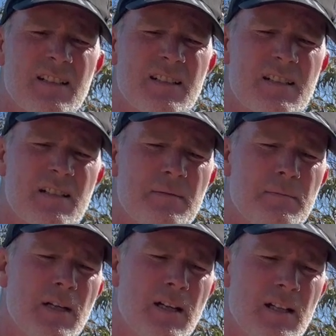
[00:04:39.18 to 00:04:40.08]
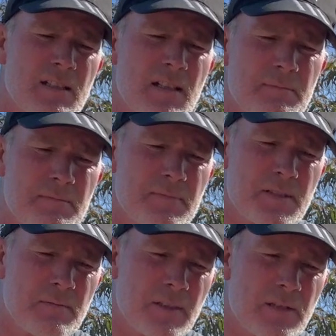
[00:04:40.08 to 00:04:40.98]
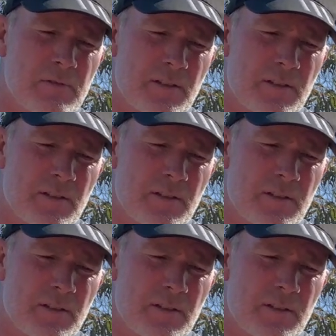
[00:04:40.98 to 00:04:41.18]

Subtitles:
some liquid